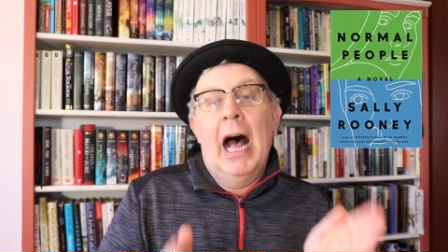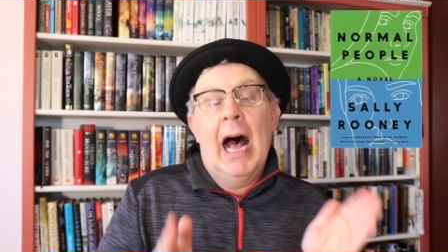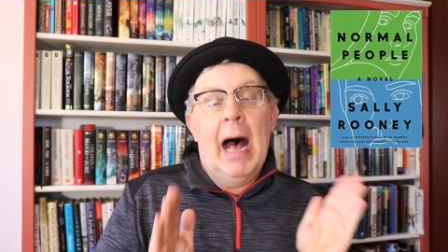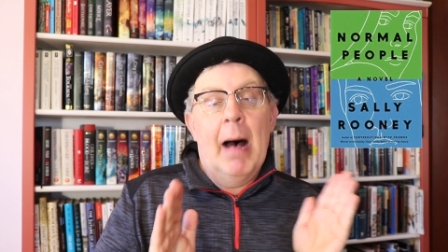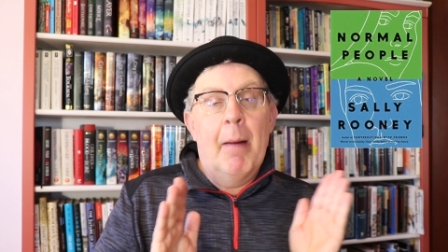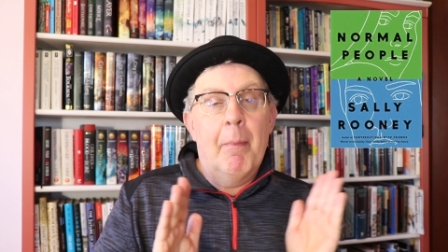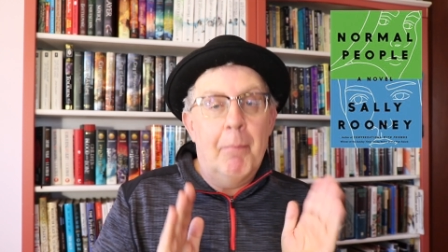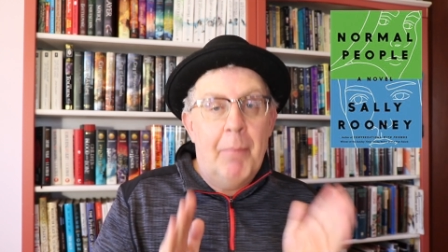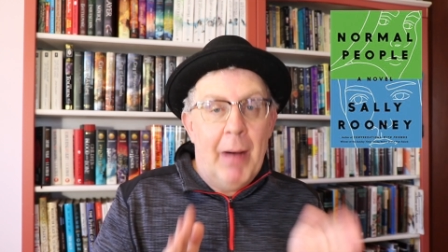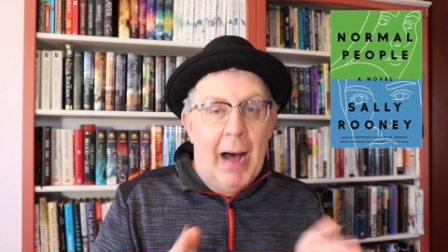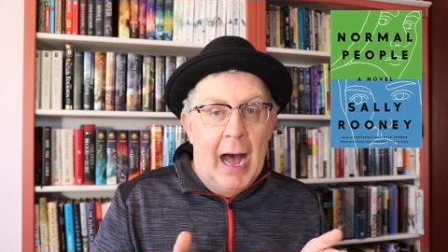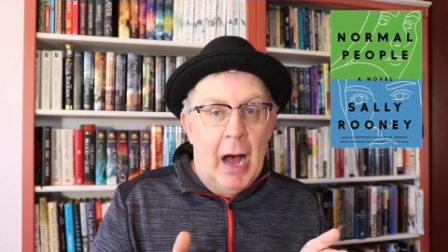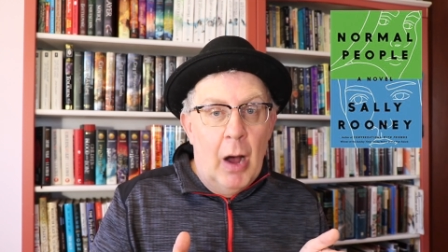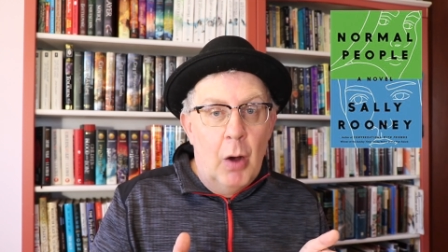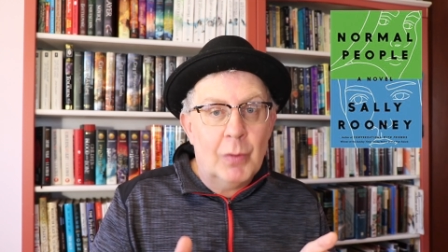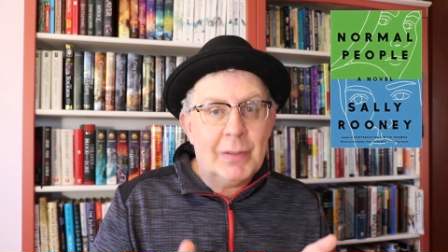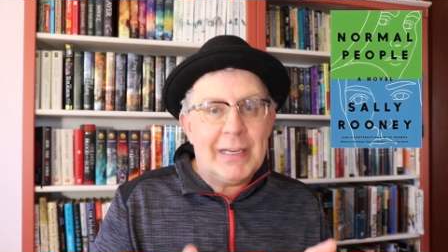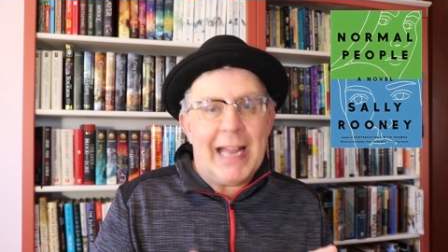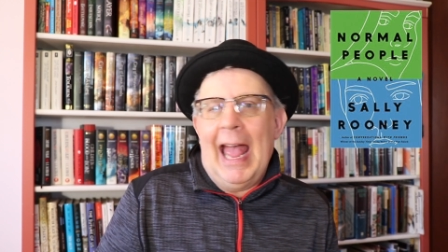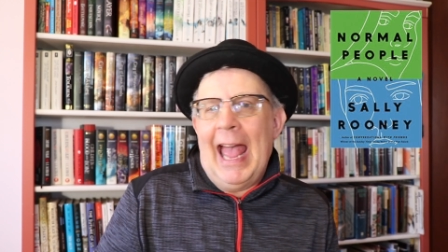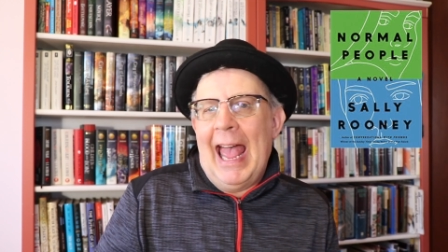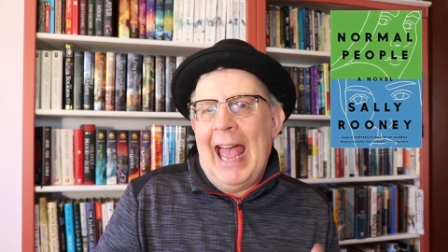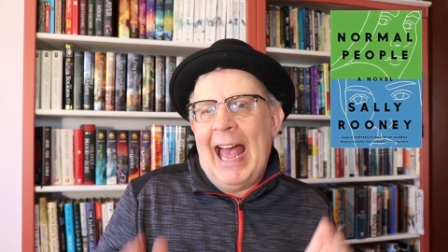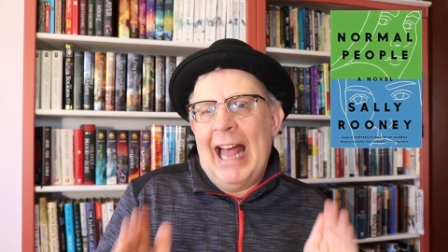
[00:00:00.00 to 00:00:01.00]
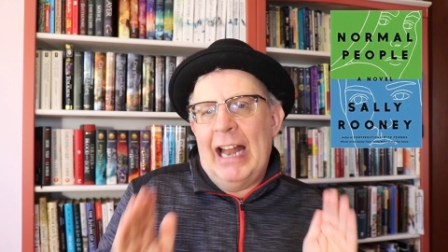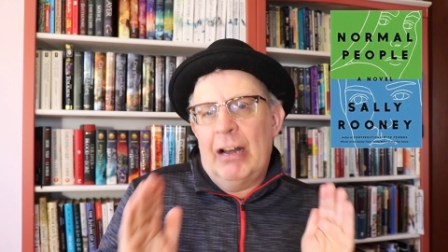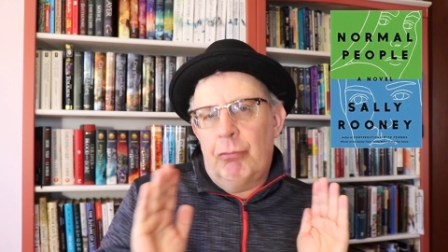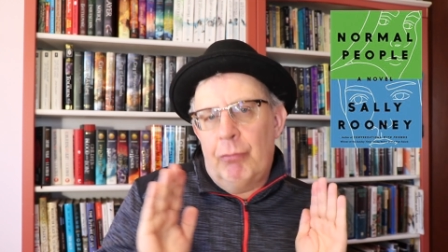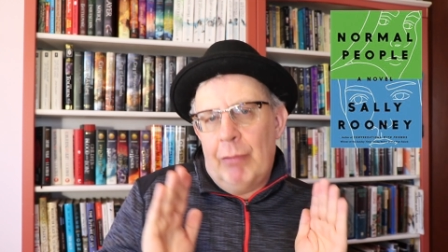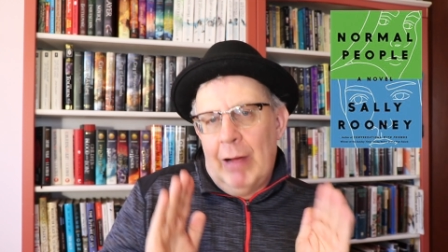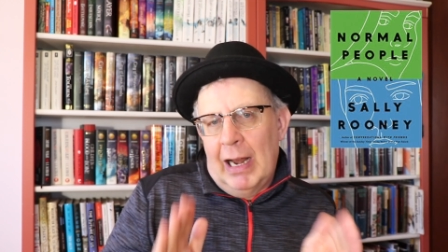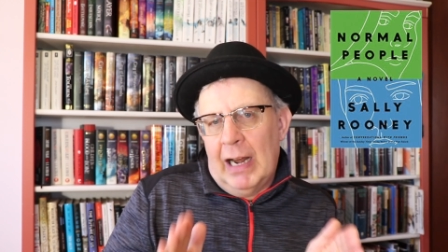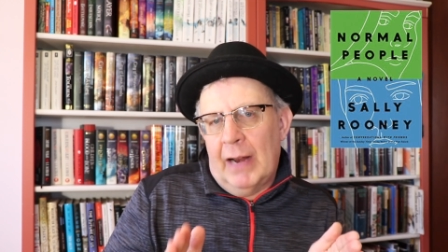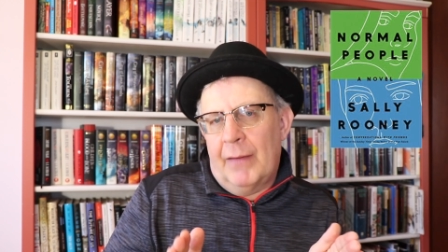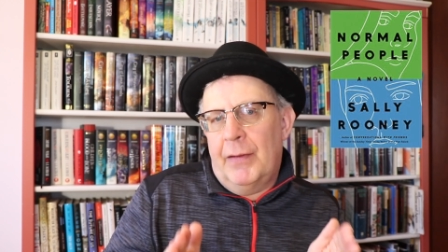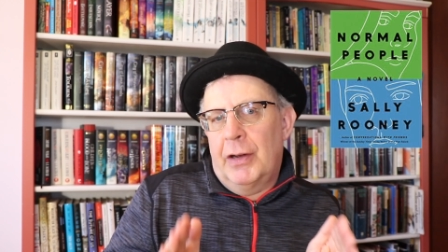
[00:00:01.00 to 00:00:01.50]
about
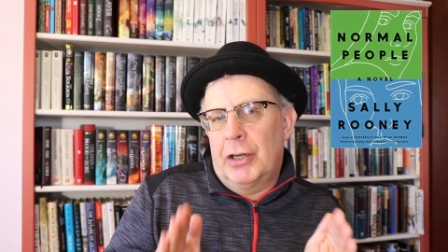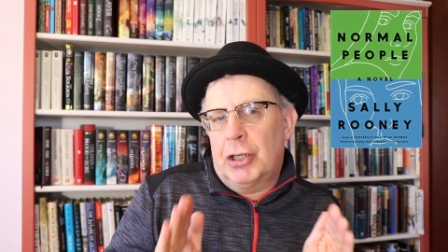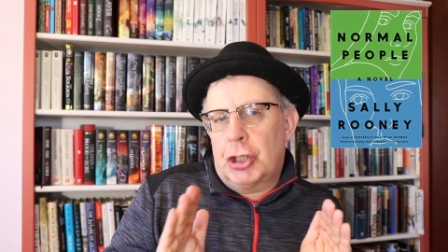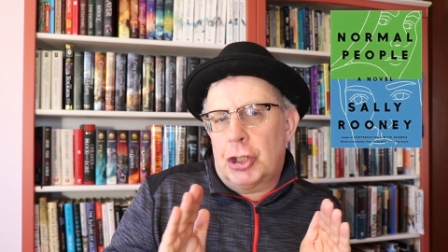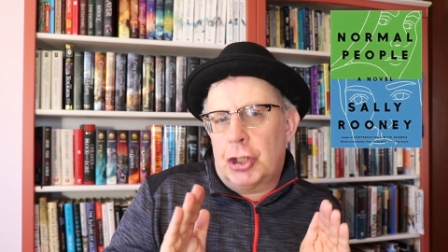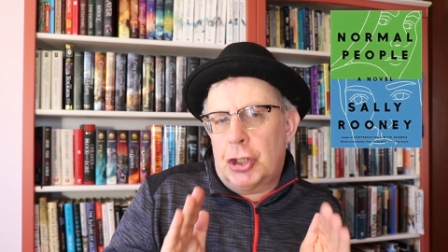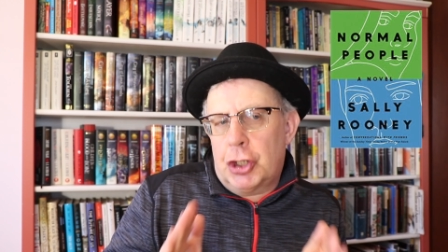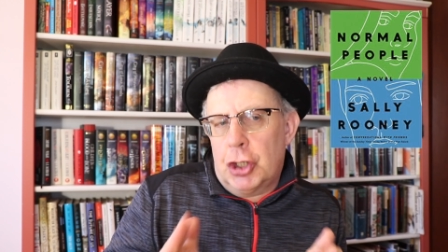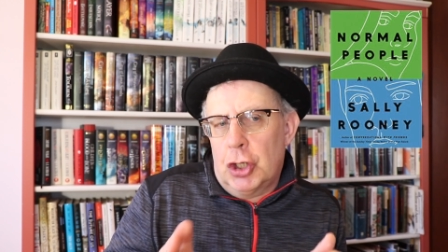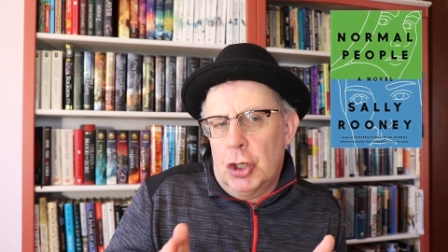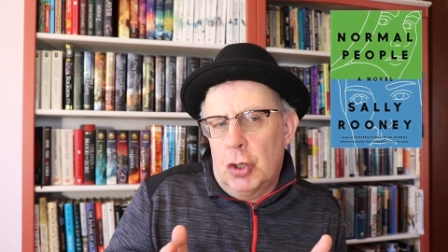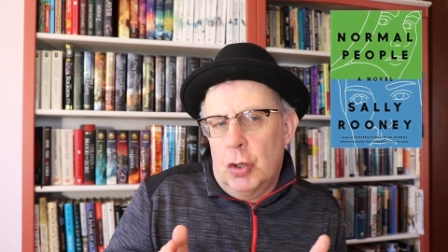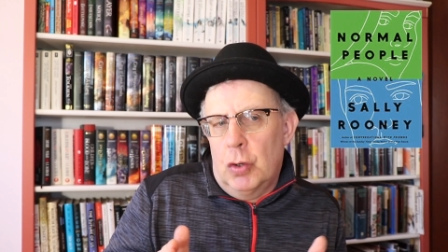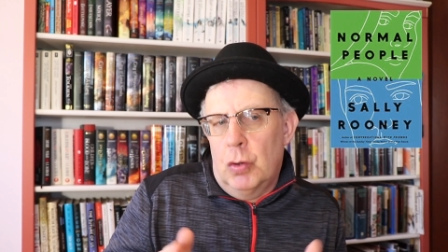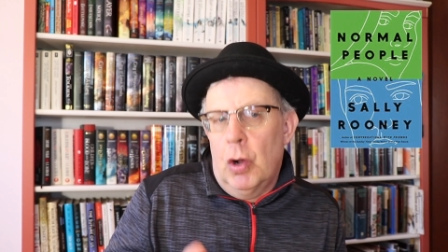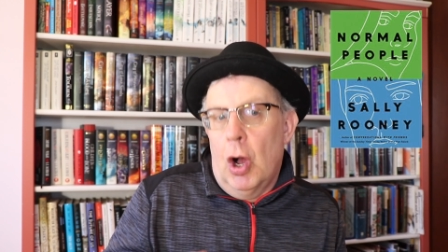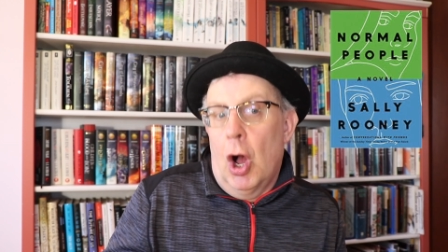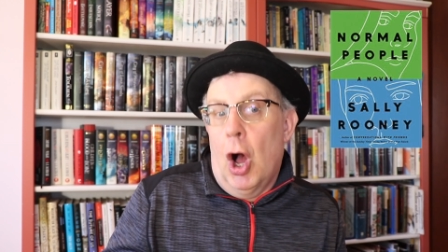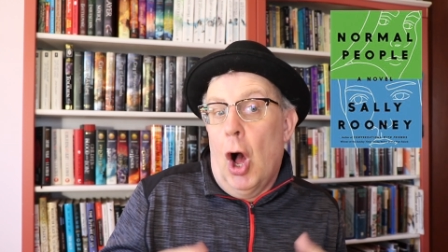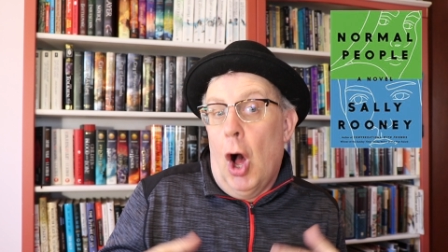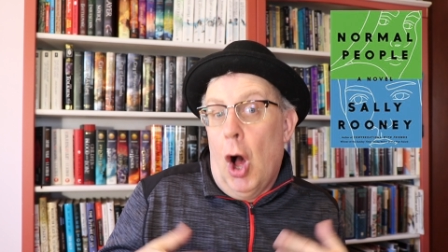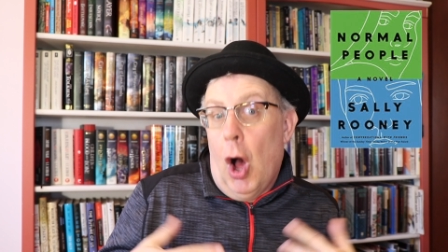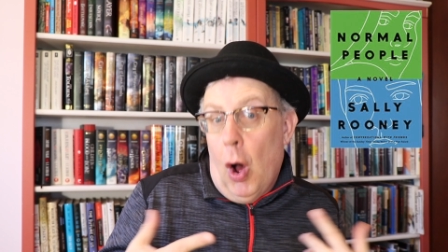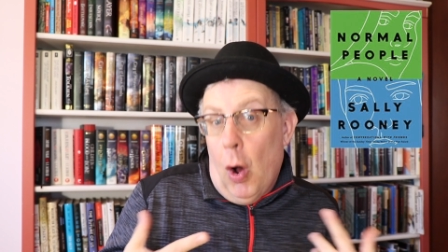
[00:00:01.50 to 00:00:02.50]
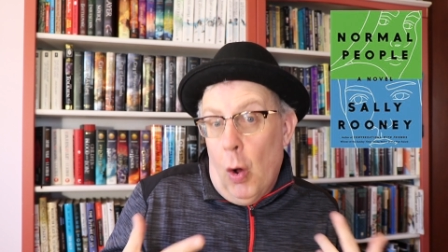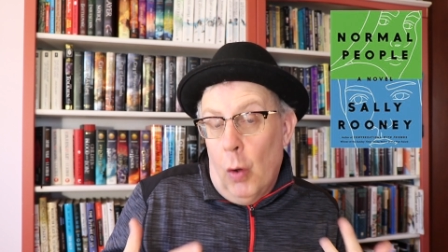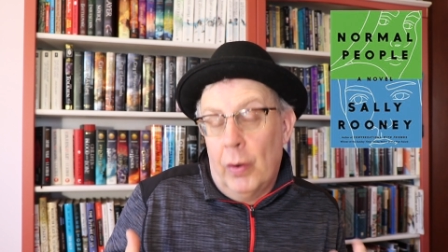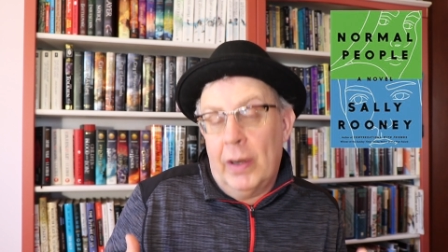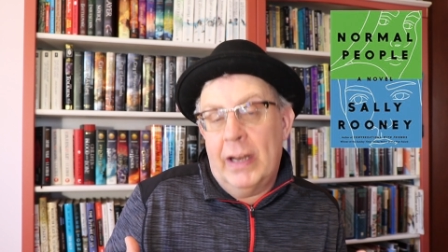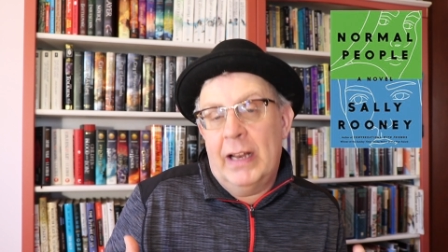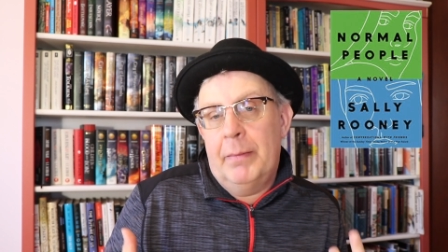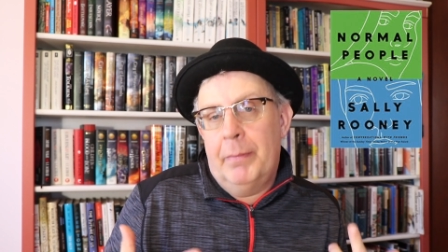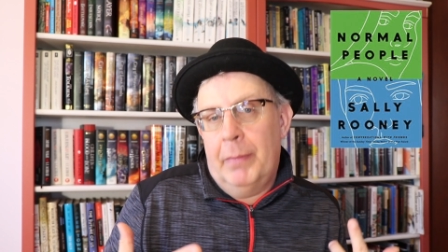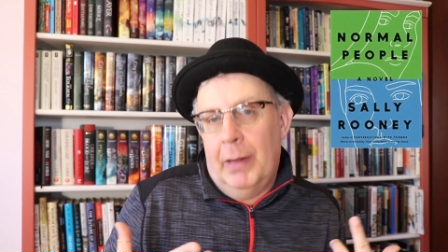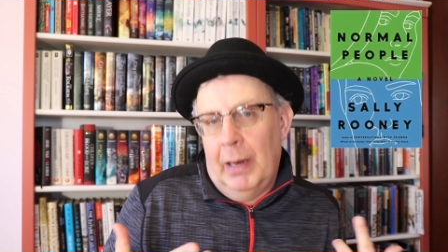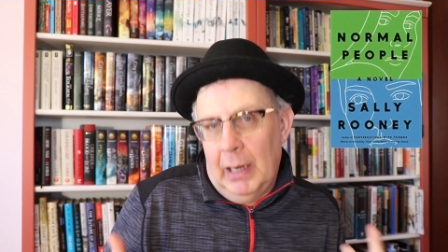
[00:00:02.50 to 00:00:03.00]
and relevant to
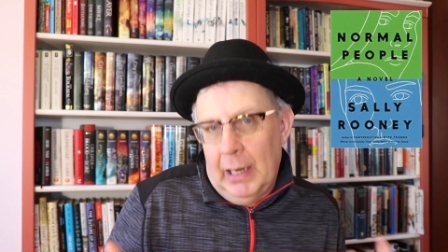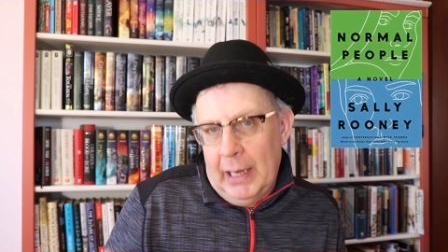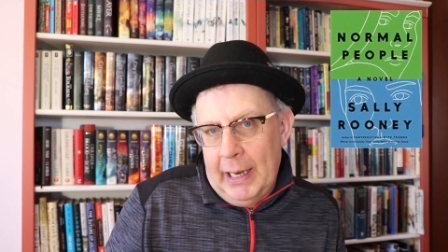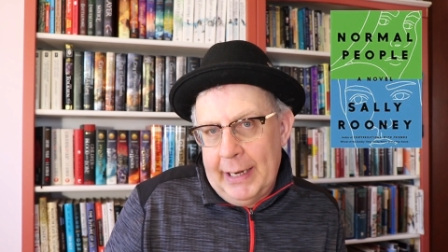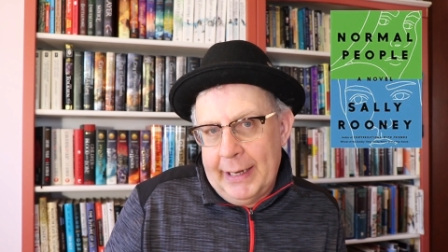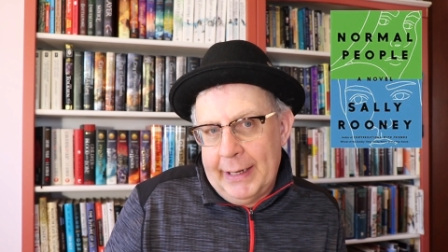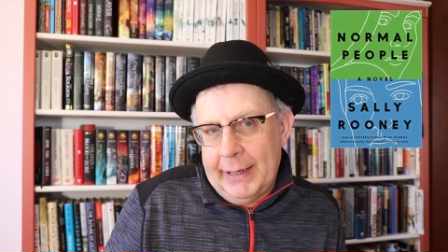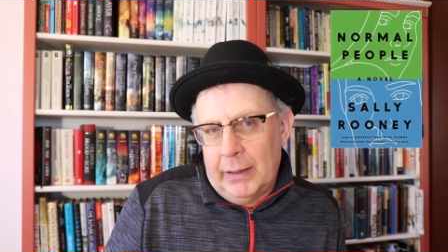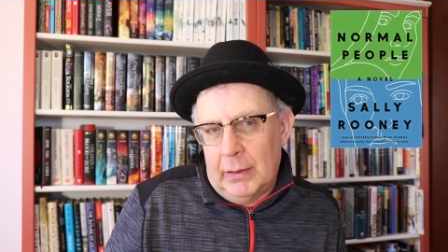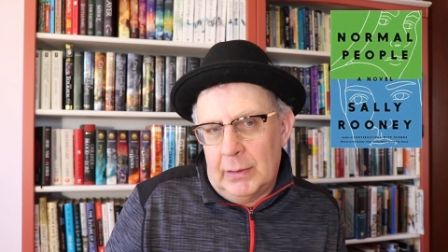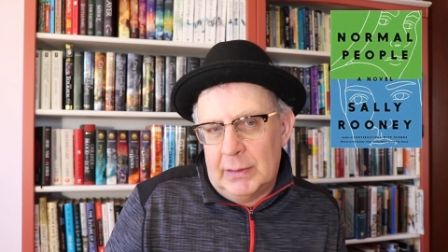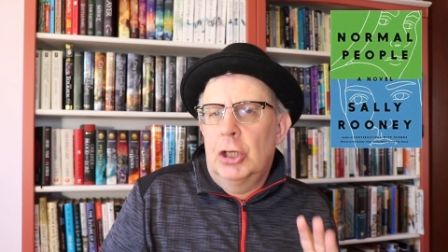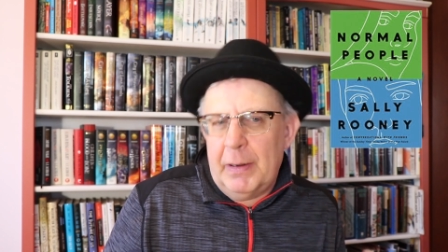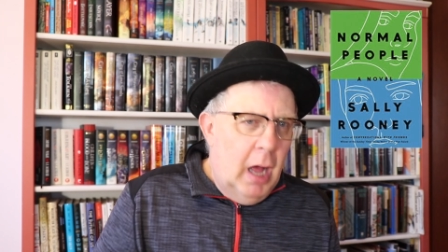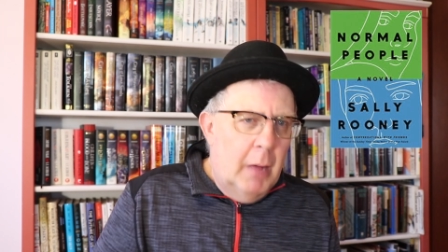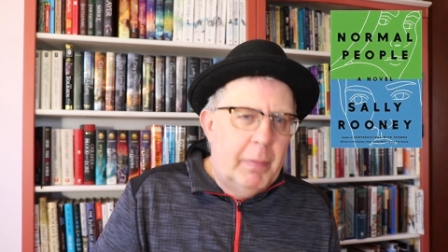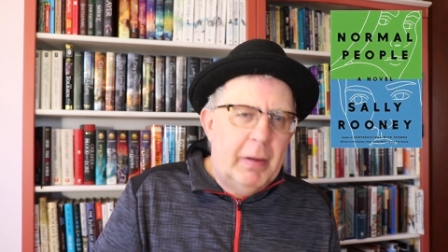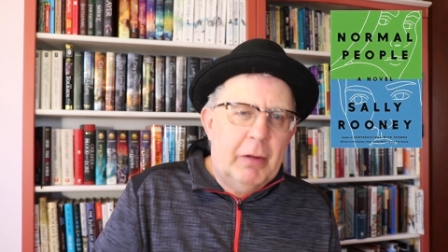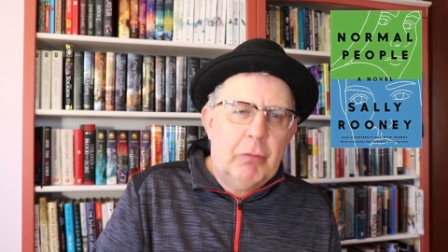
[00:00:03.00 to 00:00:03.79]
only millennials,